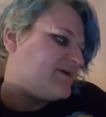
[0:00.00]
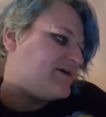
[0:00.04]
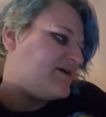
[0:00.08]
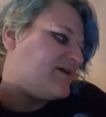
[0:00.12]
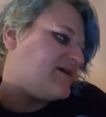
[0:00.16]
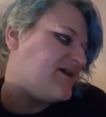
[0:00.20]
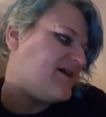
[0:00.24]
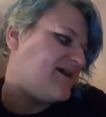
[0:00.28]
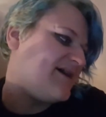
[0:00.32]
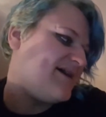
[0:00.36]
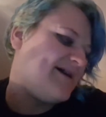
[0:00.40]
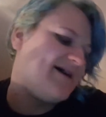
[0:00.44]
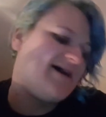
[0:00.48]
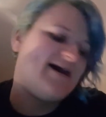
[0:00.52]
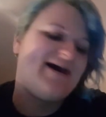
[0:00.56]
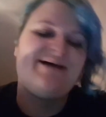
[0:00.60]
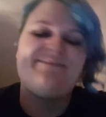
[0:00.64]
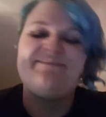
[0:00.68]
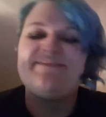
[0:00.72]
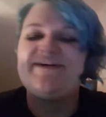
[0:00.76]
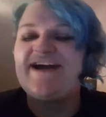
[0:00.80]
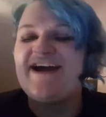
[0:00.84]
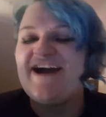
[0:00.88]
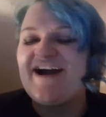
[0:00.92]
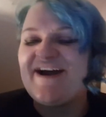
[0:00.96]
but
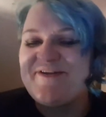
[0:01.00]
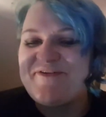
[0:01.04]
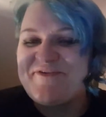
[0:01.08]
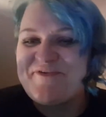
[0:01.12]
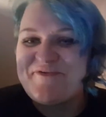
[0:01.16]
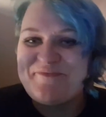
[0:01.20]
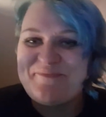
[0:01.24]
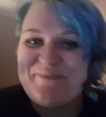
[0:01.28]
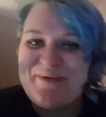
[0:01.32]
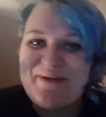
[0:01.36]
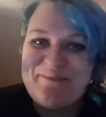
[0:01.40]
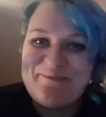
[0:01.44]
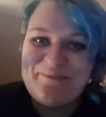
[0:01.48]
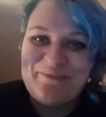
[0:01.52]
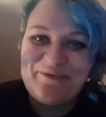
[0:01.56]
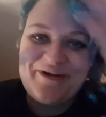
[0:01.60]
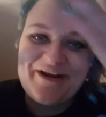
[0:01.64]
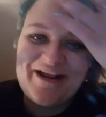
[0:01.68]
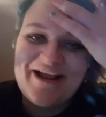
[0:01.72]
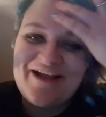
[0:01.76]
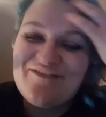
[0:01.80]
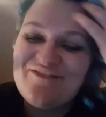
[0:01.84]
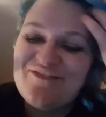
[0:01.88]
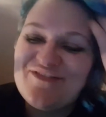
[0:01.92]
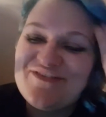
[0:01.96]
I'm kind of
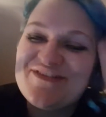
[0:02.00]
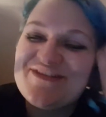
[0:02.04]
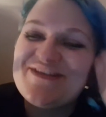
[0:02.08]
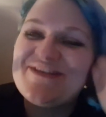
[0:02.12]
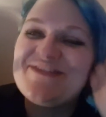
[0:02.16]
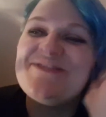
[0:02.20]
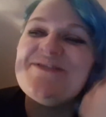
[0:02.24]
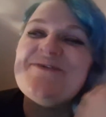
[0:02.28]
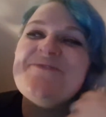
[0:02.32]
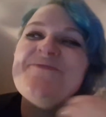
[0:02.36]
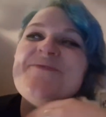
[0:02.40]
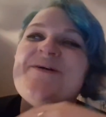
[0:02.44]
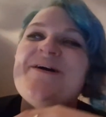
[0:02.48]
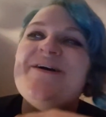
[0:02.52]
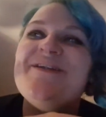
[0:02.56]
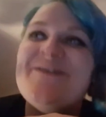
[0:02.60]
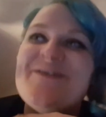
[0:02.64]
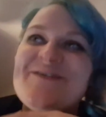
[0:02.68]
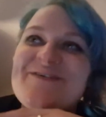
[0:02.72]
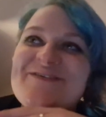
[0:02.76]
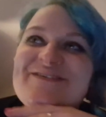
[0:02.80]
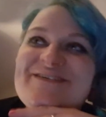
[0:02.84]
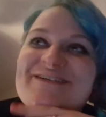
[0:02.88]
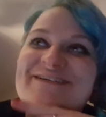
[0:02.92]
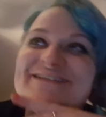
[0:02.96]
remembering everything that went
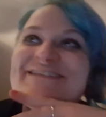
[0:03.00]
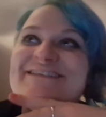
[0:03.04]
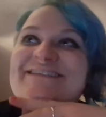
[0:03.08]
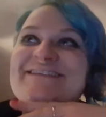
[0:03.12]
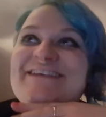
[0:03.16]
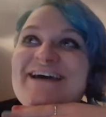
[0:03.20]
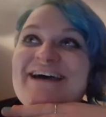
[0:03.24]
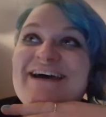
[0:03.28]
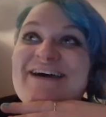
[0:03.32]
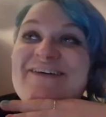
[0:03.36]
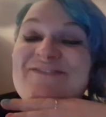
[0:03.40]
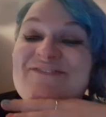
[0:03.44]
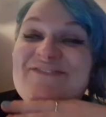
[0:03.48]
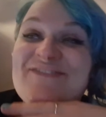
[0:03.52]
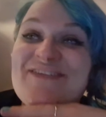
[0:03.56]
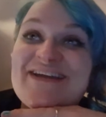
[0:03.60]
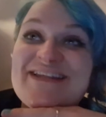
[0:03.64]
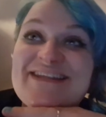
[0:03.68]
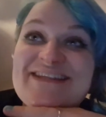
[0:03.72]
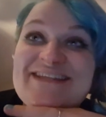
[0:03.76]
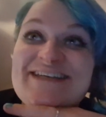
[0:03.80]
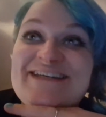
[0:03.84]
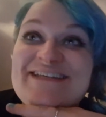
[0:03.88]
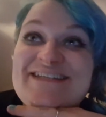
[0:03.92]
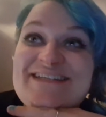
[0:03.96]
on because I haven't
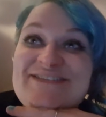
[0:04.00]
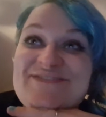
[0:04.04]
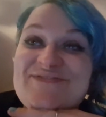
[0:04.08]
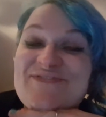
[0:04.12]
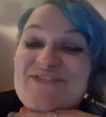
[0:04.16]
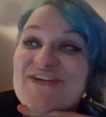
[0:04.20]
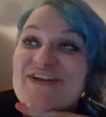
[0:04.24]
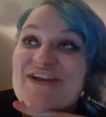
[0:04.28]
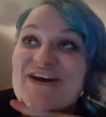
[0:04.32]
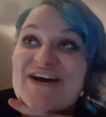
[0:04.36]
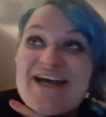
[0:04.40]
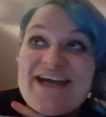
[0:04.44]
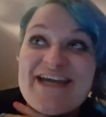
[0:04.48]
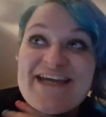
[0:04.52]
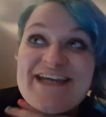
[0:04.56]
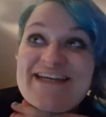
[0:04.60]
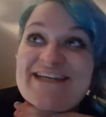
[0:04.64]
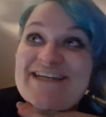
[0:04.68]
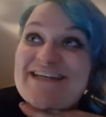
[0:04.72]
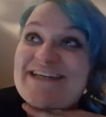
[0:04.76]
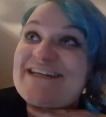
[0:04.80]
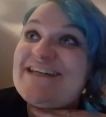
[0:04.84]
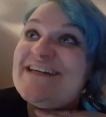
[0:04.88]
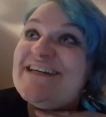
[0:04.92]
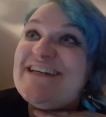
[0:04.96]
read this for
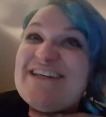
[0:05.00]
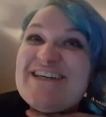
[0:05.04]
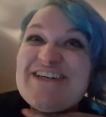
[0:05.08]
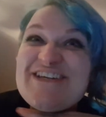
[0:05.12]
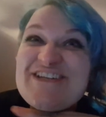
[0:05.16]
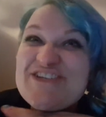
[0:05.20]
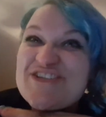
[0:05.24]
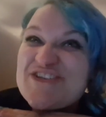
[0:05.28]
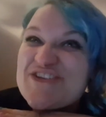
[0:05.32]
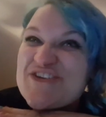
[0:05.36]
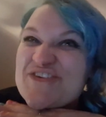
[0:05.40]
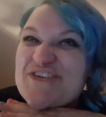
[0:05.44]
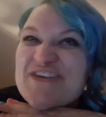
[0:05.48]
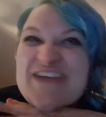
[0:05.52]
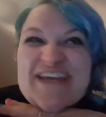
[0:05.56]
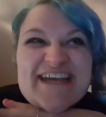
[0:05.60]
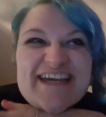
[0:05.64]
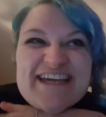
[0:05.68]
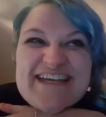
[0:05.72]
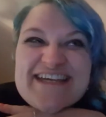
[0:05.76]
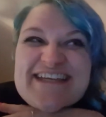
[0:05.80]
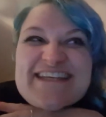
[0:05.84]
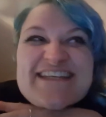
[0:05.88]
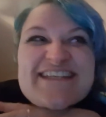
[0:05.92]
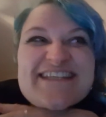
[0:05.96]
like 2
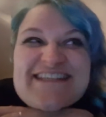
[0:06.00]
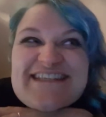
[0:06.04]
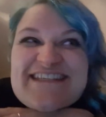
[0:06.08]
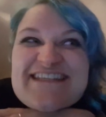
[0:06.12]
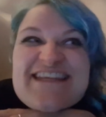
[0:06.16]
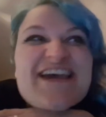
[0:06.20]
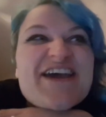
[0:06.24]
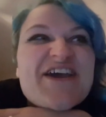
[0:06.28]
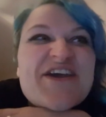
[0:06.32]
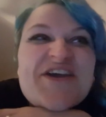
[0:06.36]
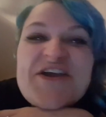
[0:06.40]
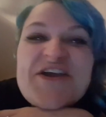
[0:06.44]
years